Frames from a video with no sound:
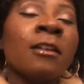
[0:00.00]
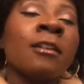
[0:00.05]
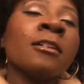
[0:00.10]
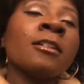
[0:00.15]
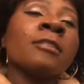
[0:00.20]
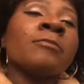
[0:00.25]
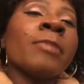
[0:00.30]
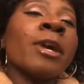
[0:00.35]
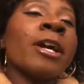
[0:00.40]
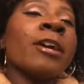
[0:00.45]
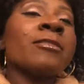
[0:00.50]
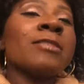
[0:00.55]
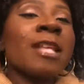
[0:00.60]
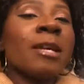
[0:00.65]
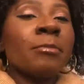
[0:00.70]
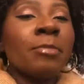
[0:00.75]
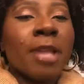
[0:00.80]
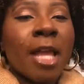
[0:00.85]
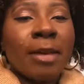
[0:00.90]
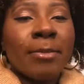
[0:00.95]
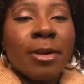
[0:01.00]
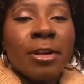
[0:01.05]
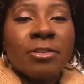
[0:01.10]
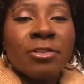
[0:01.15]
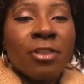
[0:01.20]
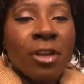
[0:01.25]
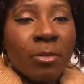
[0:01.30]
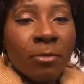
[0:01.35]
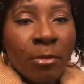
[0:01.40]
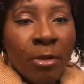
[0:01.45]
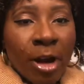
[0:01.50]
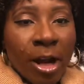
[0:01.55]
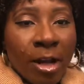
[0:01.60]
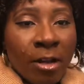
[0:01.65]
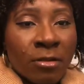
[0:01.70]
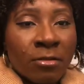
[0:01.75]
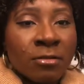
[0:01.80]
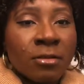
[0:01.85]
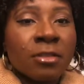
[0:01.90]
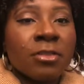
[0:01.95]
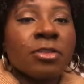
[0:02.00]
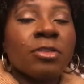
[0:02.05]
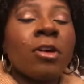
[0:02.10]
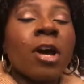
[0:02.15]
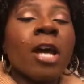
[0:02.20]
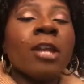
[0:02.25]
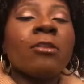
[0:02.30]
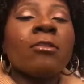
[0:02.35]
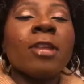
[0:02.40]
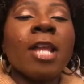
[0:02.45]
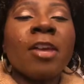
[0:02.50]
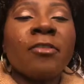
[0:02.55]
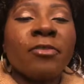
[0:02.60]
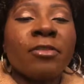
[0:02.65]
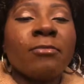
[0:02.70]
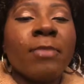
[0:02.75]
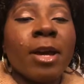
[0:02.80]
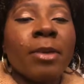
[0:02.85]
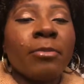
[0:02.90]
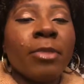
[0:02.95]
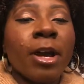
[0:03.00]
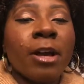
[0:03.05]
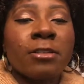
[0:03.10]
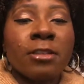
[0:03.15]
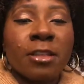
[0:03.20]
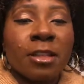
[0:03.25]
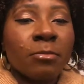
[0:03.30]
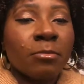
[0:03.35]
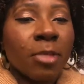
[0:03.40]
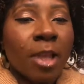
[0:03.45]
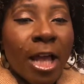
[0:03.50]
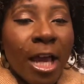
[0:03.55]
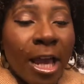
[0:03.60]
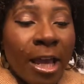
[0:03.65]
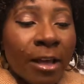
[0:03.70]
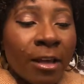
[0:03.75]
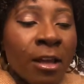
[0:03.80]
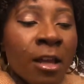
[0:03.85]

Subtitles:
My hair's not black, my hair's dark brown. So I don't like for my brows to look black.